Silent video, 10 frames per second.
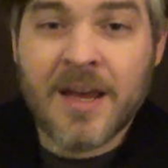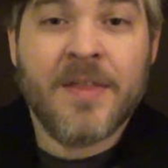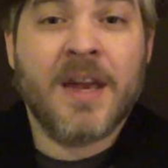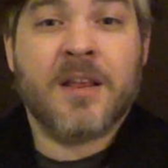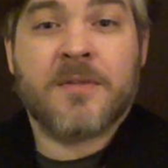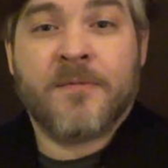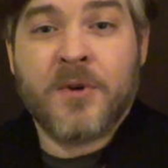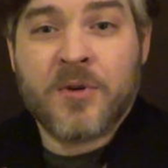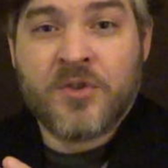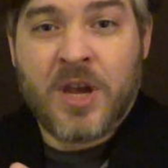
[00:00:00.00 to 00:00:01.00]
Then his
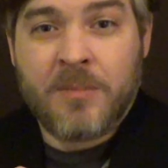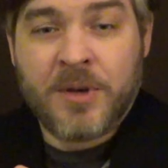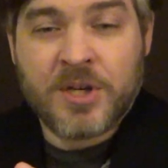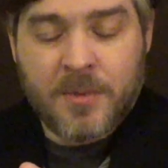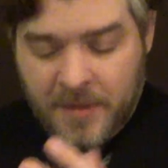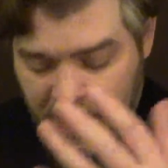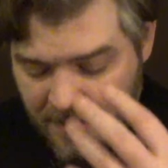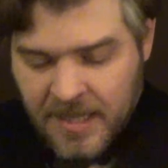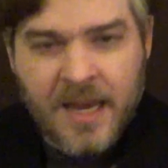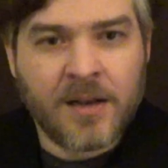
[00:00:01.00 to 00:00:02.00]
first championships, then his
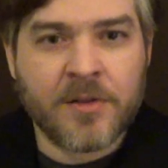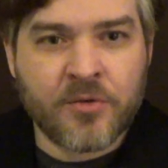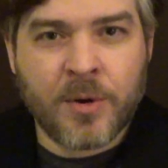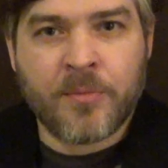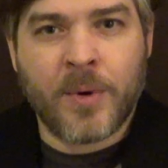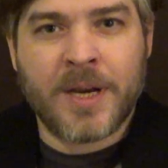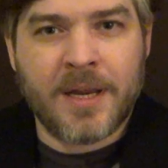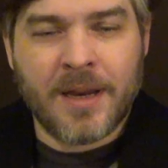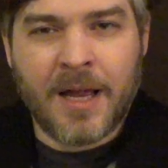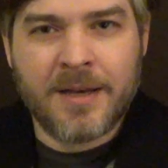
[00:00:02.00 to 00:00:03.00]
title strip when he